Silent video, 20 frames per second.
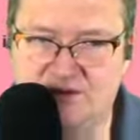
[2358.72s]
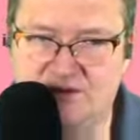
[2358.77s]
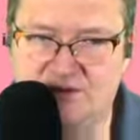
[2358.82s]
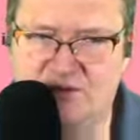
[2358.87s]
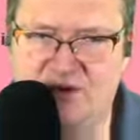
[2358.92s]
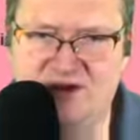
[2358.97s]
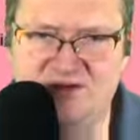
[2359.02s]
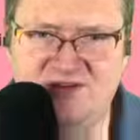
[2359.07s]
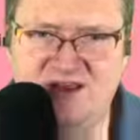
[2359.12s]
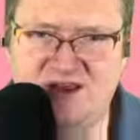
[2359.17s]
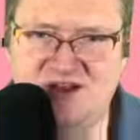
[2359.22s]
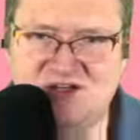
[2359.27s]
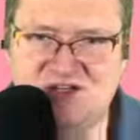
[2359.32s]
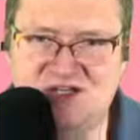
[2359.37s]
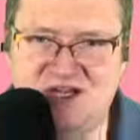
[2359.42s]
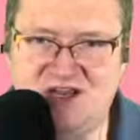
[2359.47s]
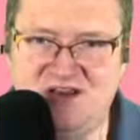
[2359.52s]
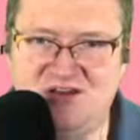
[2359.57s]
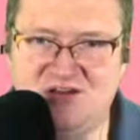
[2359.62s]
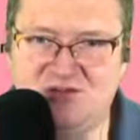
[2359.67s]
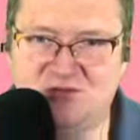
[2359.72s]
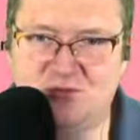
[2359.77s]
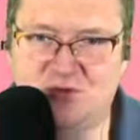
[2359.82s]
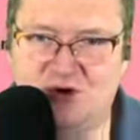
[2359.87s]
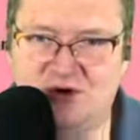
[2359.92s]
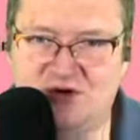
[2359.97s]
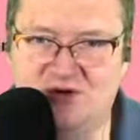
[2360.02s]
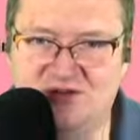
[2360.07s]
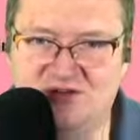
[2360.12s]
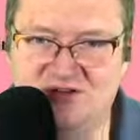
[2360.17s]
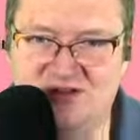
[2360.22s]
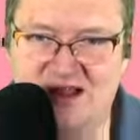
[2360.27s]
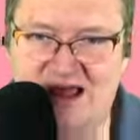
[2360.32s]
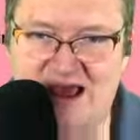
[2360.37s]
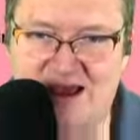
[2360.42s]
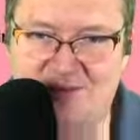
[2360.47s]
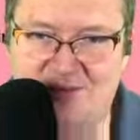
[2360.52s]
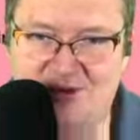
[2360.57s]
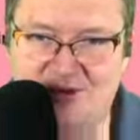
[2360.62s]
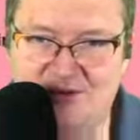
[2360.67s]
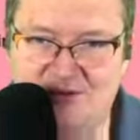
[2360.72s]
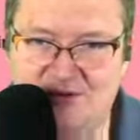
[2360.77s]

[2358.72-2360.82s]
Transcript: Why is that a genius word, slap?